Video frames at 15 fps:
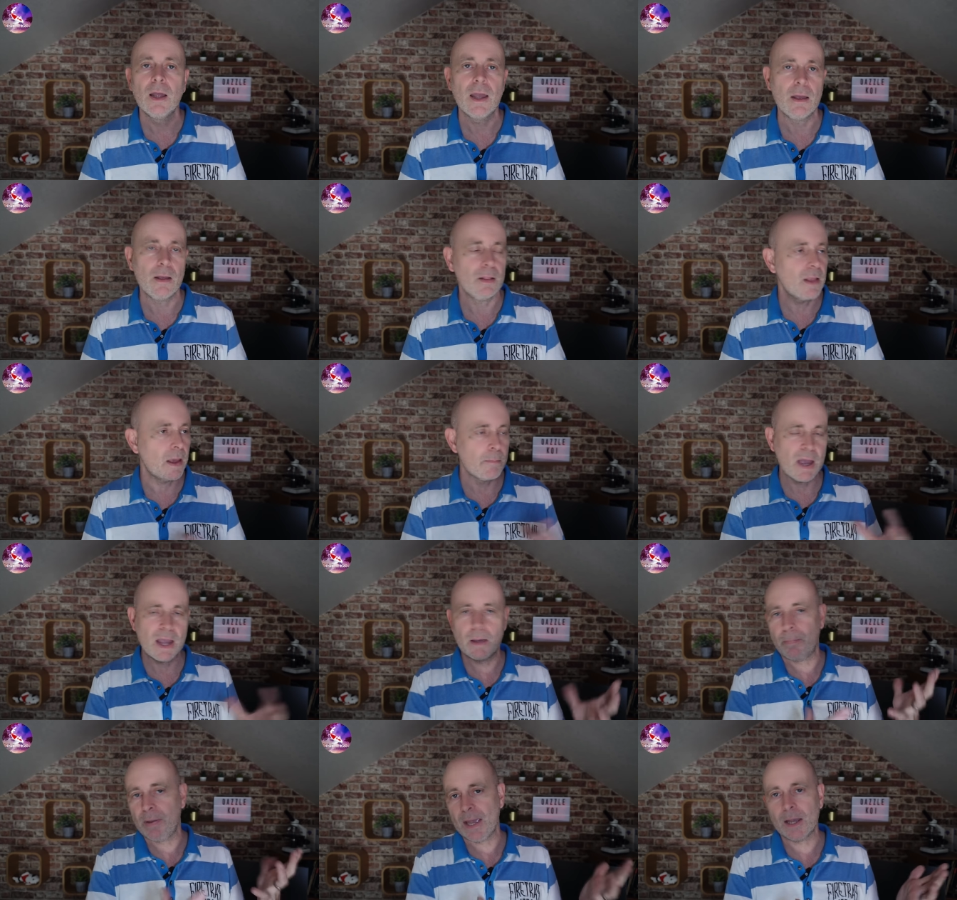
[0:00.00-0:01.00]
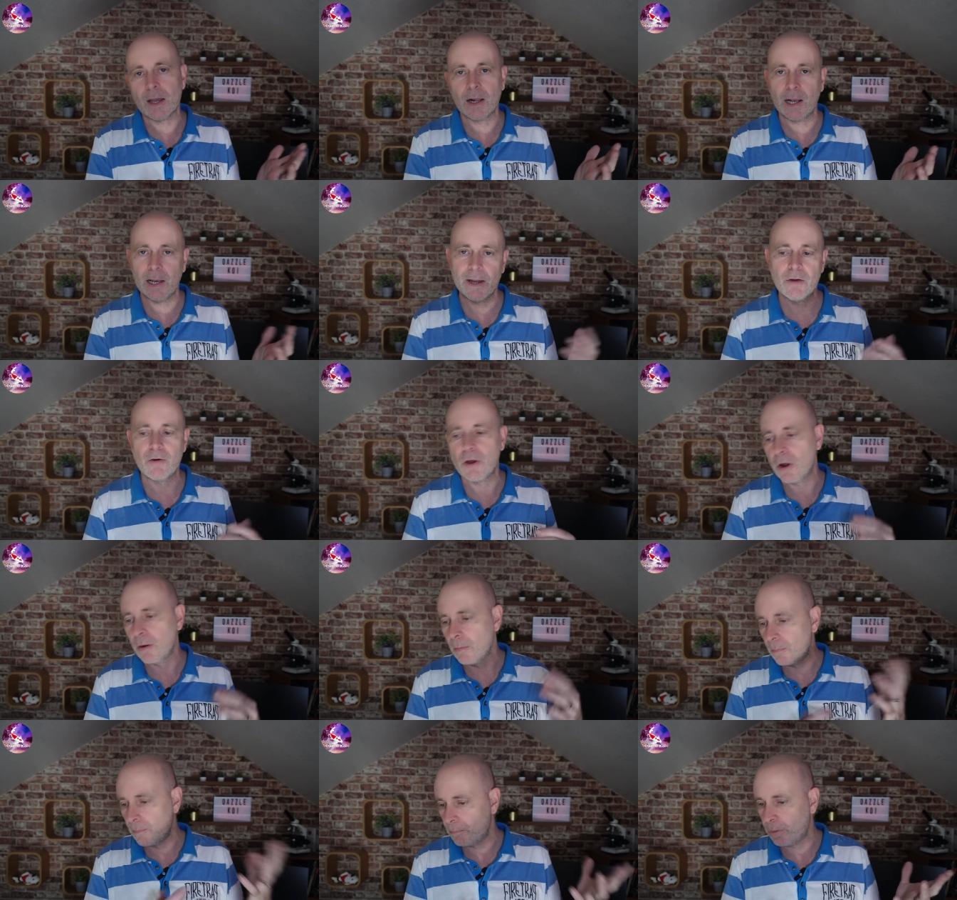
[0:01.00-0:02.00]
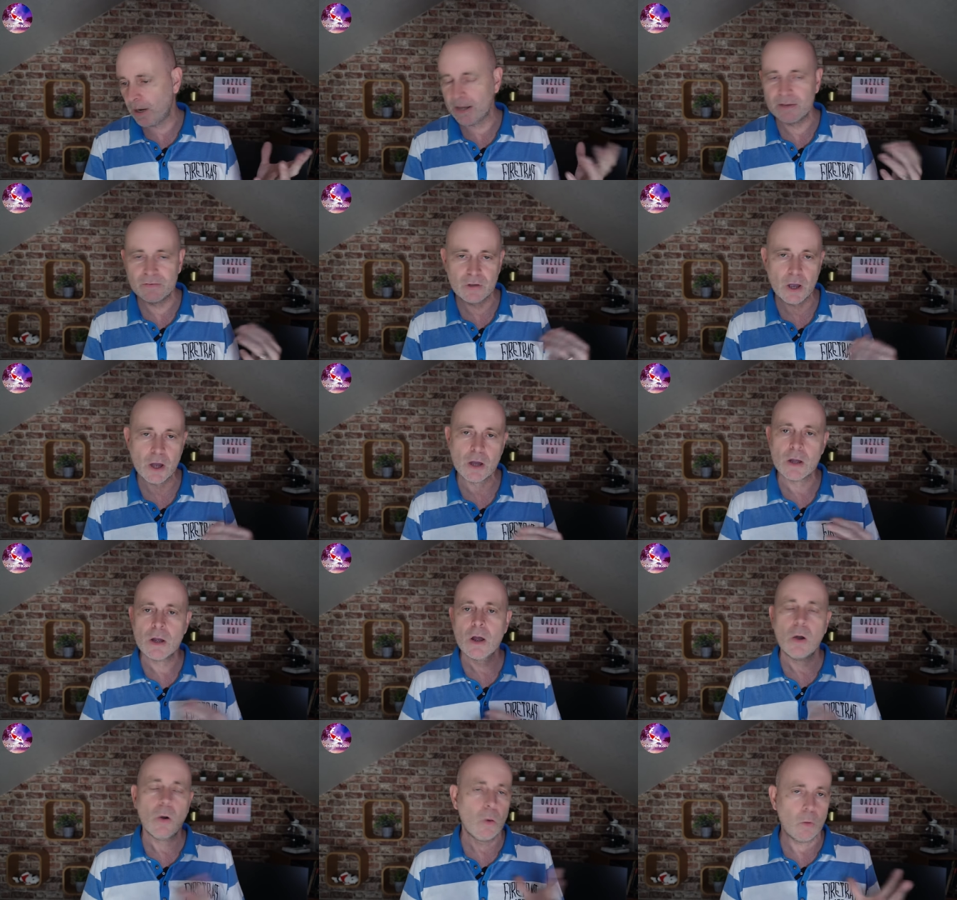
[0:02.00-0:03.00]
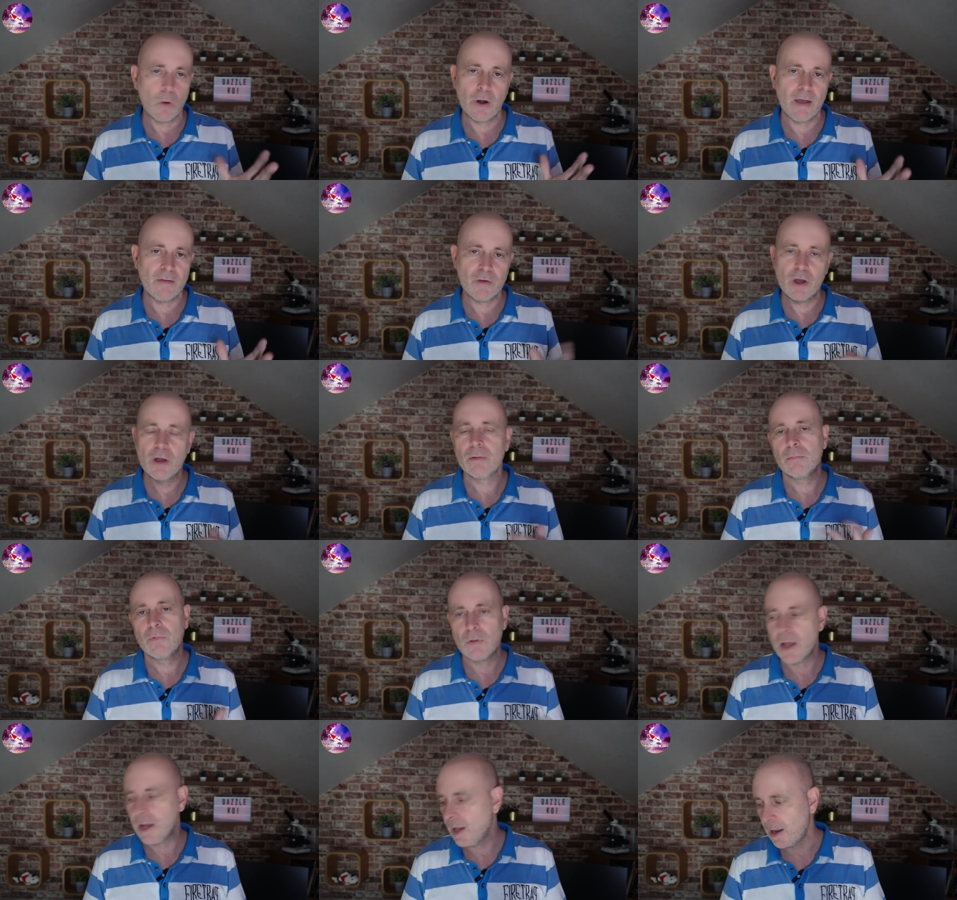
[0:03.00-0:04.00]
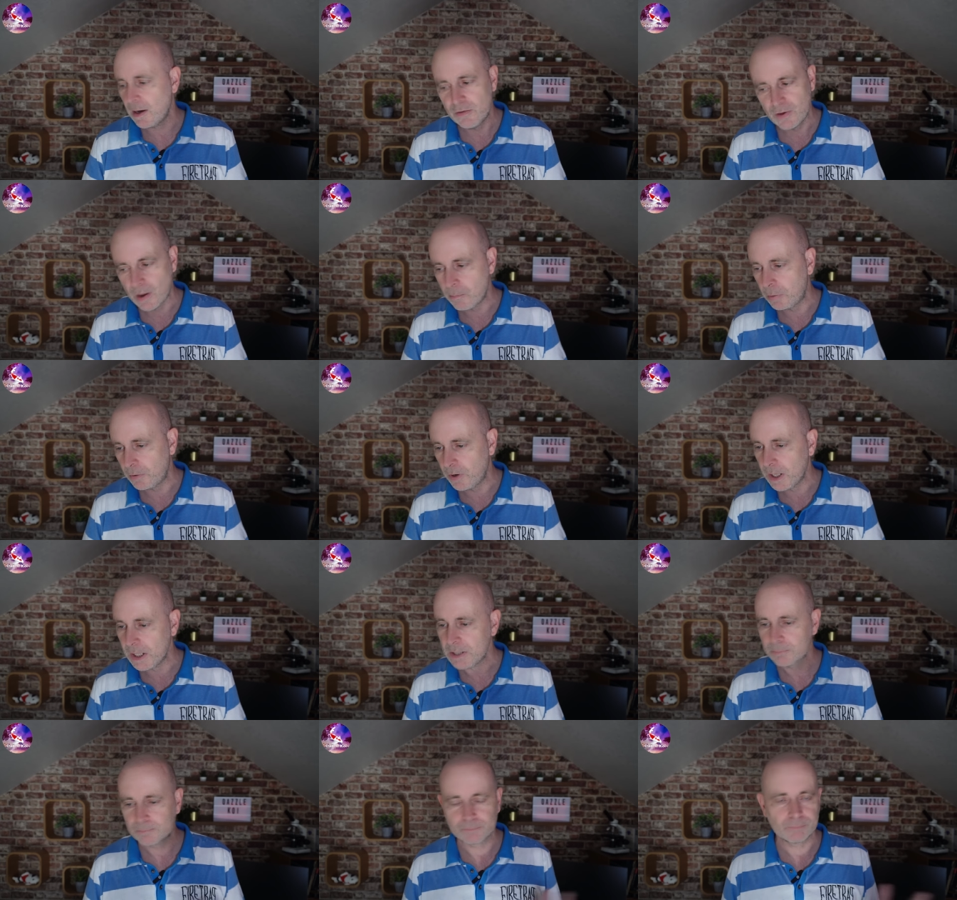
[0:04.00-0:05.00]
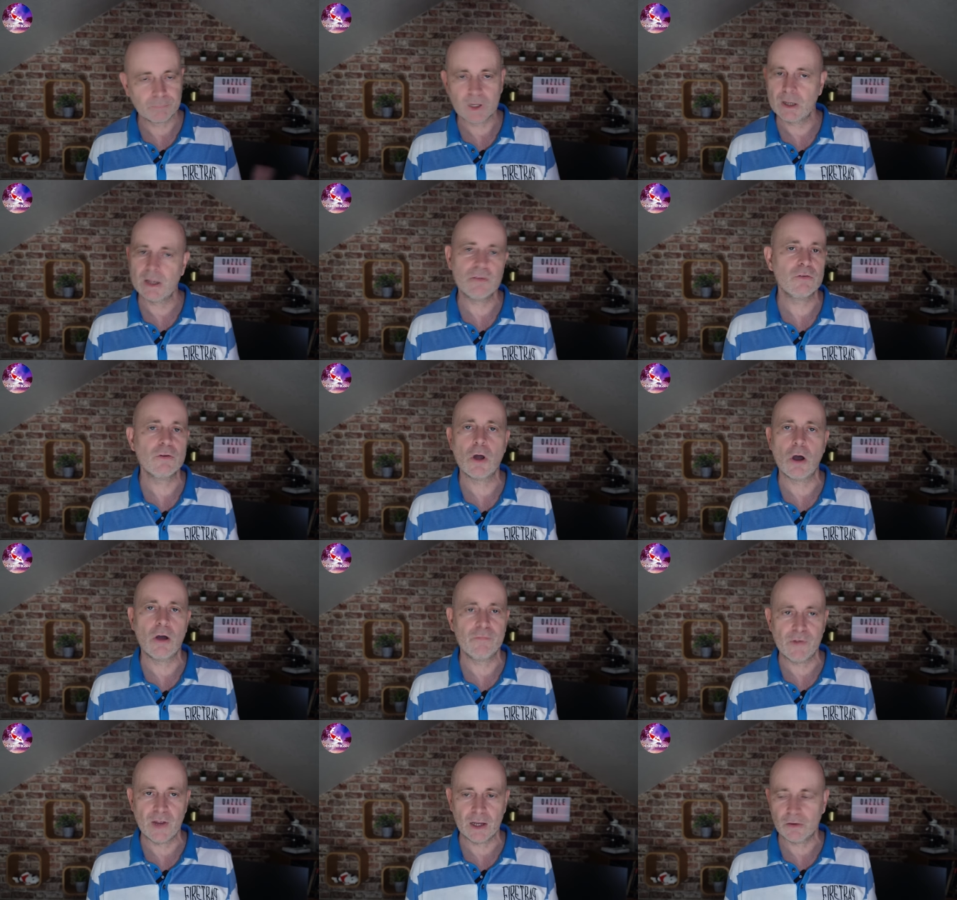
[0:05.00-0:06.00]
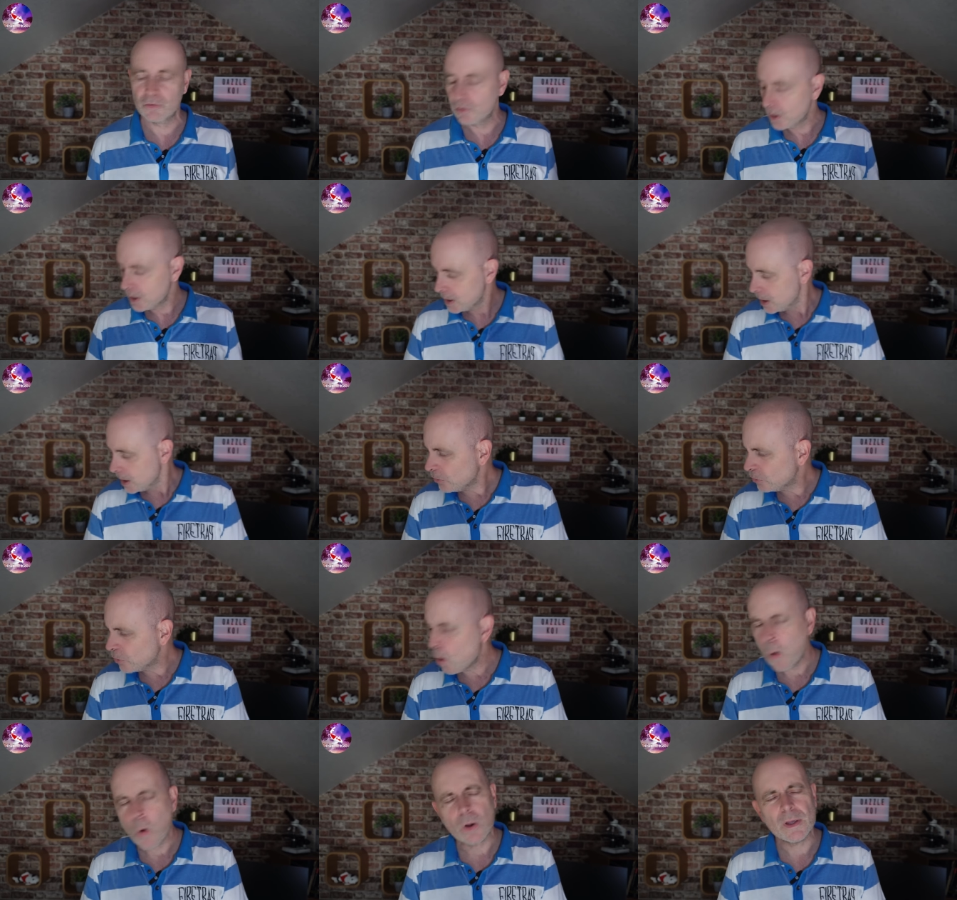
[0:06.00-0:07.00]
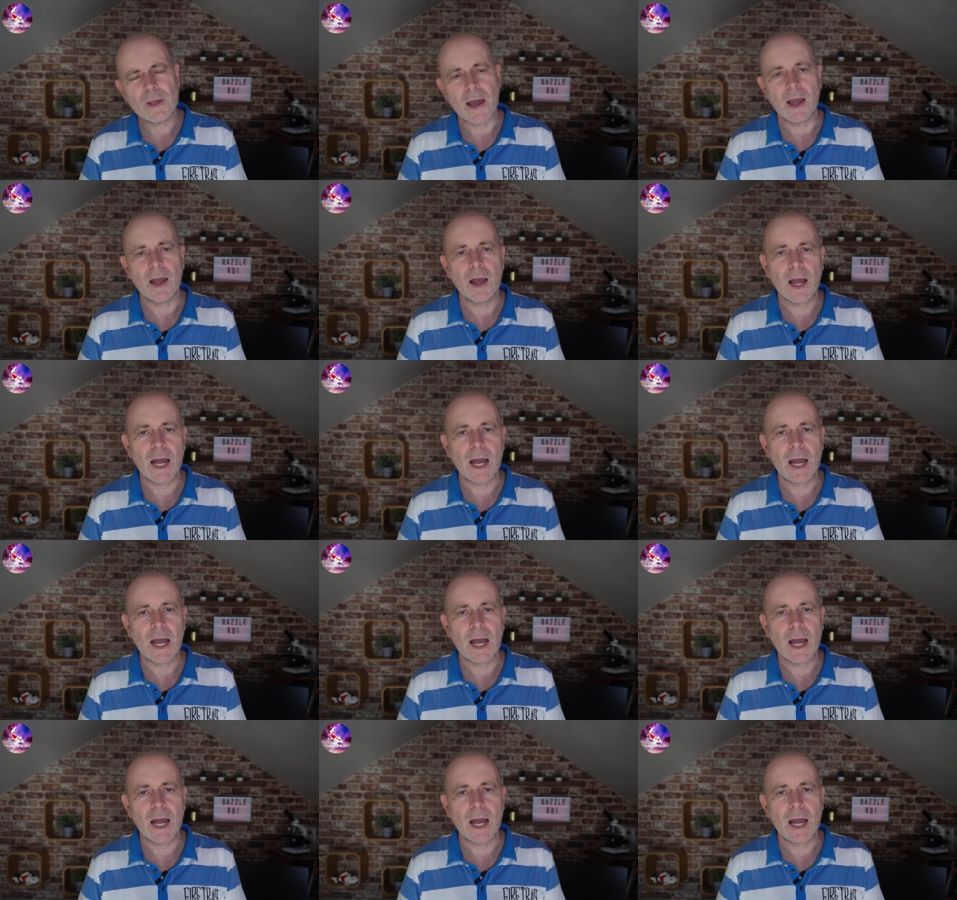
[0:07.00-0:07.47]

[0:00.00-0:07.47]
They may appear clearer, brighter, whatever. Again, temporary. It's not a fix. So yeah,